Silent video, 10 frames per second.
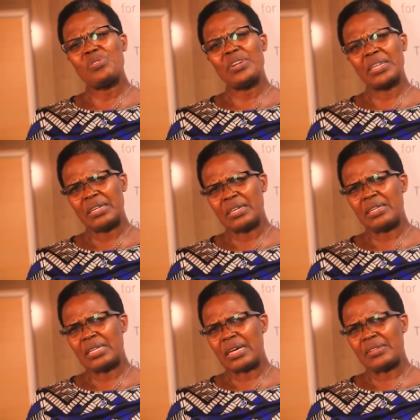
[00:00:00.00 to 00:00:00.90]
of a girl
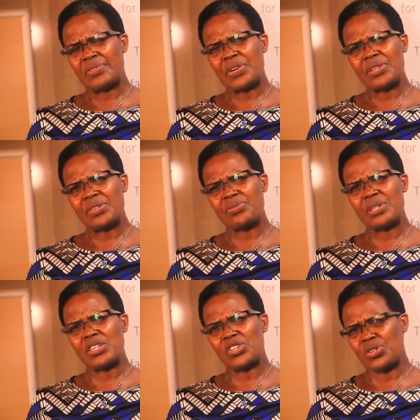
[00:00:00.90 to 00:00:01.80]
in as far as
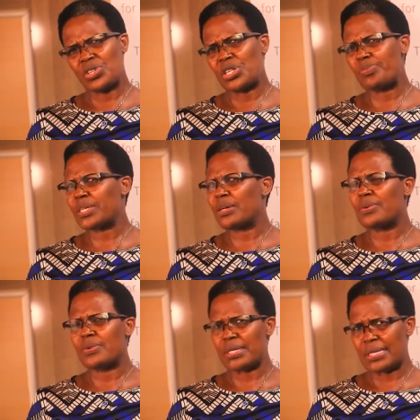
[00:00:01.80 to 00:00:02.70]
relationships are
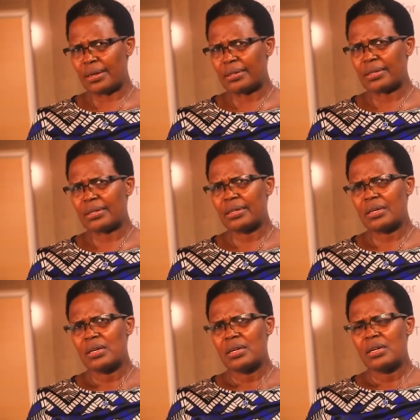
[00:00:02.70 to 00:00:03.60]
concerned.
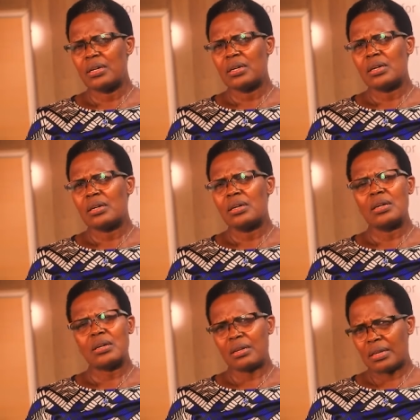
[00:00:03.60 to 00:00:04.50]

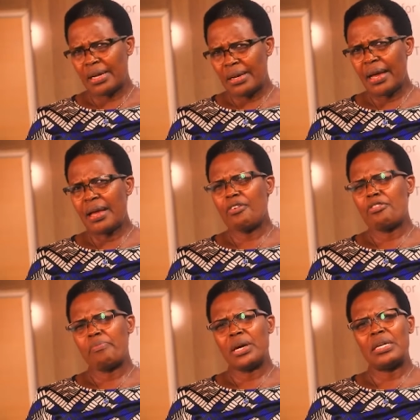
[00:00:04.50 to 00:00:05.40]
Can I
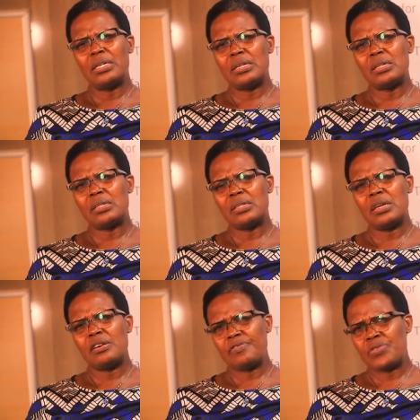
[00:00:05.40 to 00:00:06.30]
remind us,
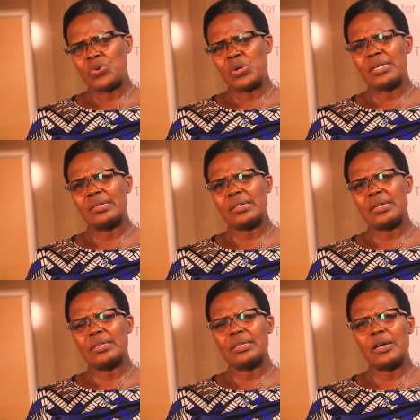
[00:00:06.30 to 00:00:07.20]
viewers,
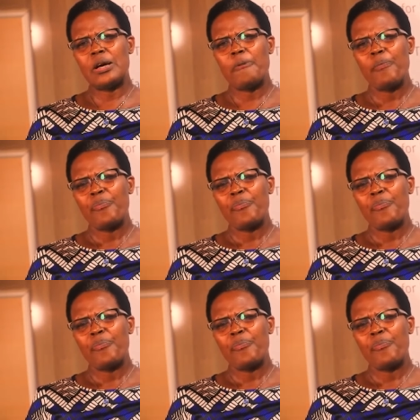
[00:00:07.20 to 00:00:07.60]
that